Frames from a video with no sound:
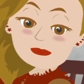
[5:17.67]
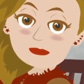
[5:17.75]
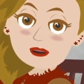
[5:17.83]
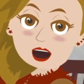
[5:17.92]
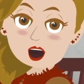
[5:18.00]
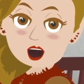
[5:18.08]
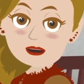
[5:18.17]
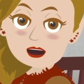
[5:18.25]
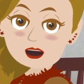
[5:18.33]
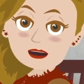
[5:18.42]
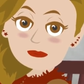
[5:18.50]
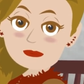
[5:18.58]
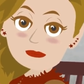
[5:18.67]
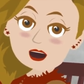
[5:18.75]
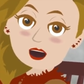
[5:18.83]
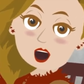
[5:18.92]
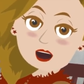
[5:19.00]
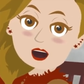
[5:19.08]
There are a
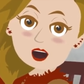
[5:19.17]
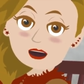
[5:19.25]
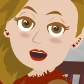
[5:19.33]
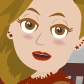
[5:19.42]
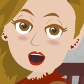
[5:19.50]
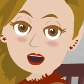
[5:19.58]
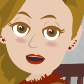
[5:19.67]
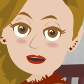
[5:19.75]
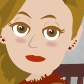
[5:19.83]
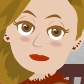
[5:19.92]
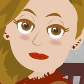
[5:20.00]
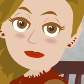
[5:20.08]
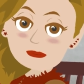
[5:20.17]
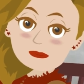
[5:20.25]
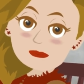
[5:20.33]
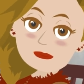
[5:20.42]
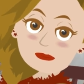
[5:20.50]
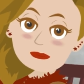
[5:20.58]
lot of ideas,
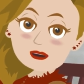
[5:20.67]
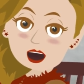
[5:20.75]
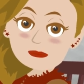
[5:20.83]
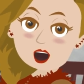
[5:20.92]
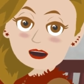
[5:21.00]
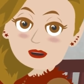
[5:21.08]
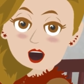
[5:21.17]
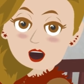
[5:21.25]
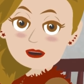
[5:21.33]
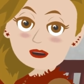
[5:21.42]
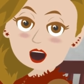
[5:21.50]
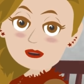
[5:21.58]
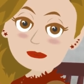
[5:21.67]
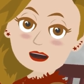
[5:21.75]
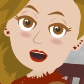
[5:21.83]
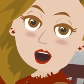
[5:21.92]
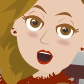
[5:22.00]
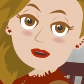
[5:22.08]
and source energy is
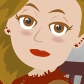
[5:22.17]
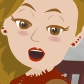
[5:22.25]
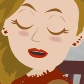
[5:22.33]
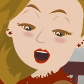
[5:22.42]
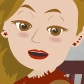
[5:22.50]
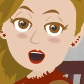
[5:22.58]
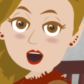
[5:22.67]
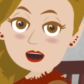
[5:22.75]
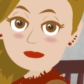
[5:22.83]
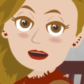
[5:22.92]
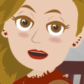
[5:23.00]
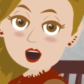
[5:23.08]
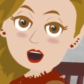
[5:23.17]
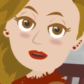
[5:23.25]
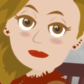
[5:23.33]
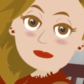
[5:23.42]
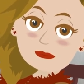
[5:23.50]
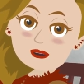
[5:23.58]
calling everyone toward
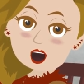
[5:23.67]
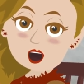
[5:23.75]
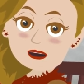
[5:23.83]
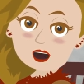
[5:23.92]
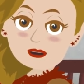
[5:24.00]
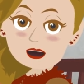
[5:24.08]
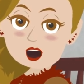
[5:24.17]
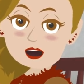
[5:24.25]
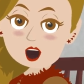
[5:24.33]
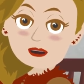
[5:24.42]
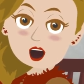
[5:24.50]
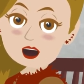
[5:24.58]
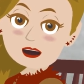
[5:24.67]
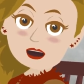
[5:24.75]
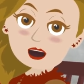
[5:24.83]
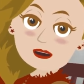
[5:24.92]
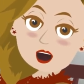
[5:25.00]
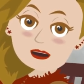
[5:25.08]
their desire of that
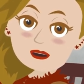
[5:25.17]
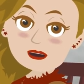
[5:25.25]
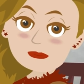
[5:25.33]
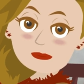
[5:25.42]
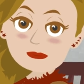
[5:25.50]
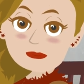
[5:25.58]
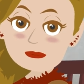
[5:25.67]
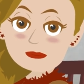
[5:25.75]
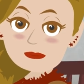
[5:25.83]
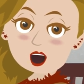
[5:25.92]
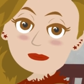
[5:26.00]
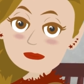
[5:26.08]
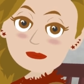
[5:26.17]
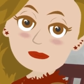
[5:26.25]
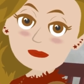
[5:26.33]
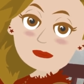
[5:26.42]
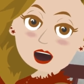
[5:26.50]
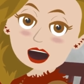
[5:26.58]
idea. But
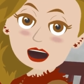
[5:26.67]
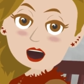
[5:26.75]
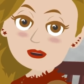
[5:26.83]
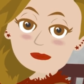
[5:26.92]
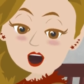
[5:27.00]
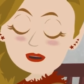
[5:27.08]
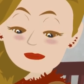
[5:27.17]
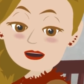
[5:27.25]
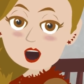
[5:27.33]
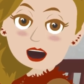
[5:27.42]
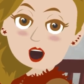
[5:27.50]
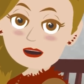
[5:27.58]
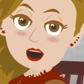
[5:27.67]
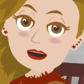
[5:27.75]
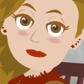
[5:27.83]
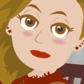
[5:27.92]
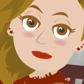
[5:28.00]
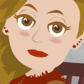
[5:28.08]
humans keep wanting
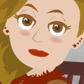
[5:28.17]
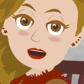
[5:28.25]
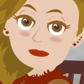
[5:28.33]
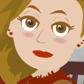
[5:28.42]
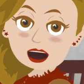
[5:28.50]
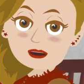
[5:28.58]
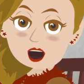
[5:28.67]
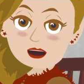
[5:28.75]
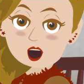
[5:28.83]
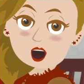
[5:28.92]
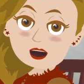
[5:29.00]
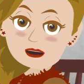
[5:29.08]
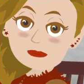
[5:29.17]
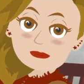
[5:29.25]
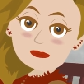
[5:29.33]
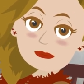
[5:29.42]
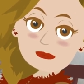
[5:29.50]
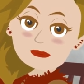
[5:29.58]
to give away
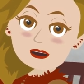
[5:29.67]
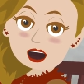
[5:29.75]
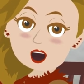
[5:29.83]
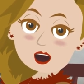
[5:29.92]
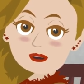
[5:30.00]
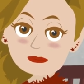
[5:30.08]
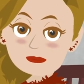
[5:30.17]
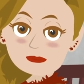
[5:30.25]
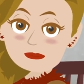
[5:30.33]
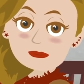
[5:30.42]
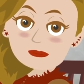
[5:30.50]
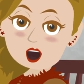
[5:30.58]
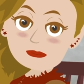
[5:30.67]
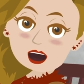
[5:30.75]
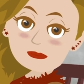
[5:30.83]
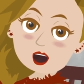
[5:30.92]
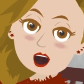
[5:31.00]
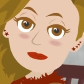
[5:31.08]
their
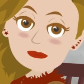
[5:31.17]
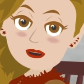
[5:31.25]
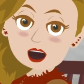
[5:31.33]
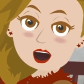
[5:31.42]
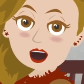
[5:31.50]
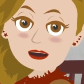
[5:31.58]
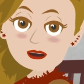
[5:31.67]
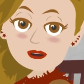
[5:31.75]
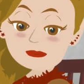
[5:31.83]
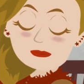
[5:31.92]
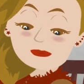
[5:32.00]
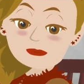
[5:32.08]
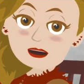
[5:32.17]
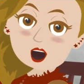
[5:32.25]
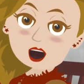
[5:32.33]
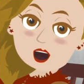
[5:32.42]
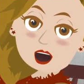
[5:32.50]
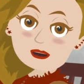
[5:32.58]
position of creator, and
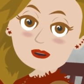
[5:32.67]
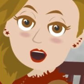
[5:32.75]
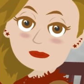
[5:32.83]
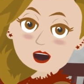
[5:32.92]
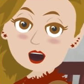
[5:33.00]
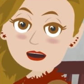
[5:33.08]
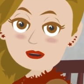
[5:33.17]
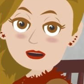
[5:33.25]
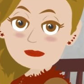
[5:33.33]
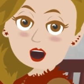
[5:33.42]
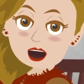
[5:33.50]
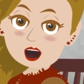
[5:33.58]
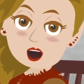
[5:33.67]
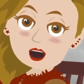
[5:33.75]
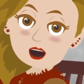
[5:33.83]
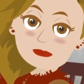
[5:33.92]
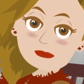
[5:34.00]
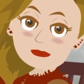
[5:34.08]
they want to assign it to someone
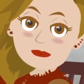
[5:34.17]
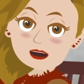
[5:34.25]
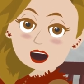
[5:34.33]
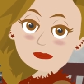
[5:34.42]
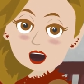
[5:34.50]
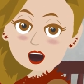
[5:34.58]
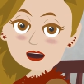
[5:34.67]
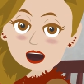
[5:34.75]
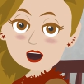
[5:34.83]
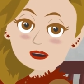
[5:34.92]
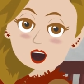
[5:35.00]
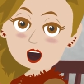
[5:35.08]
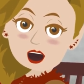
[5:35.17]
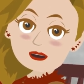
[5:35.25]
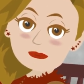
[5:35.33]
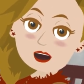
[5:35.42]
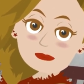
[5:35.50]
else who always knows the